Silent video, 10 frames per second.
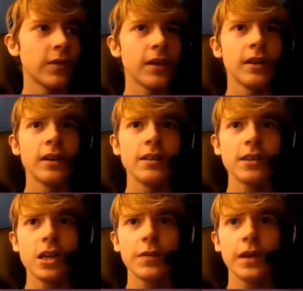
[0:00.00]
Is it over
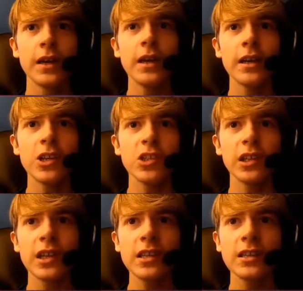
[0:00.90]
here? And actually,
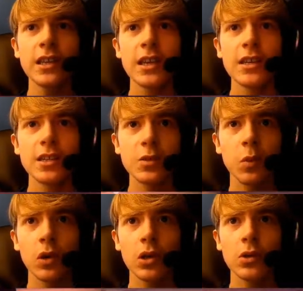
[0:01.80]
let's swallow
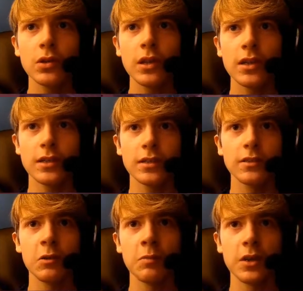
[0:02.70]
this
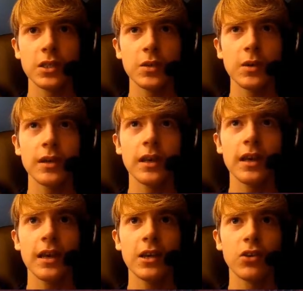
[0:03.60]
zombie so I get
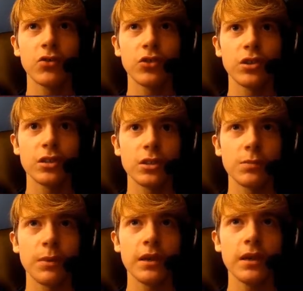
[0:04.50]
increased
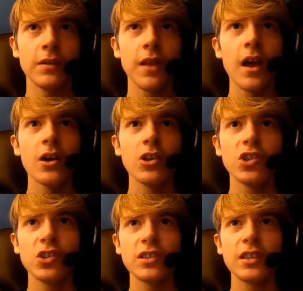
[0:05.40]
speed just to
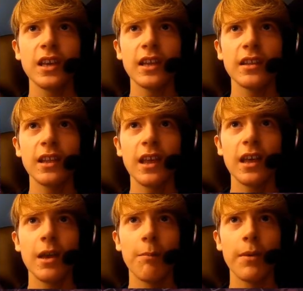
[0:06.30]
get there a
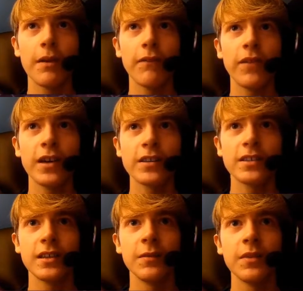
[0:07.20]
bit faster.
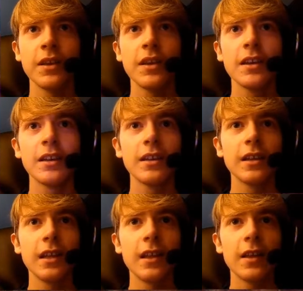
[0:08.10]

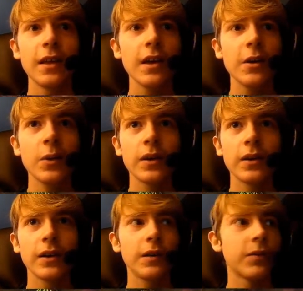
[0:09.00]
There we are.
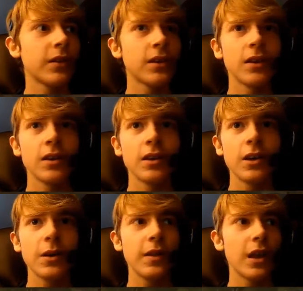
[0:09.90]
Going
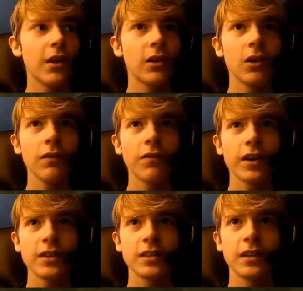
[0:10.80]
there a lot faster
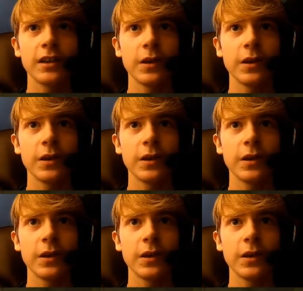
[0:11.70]
now.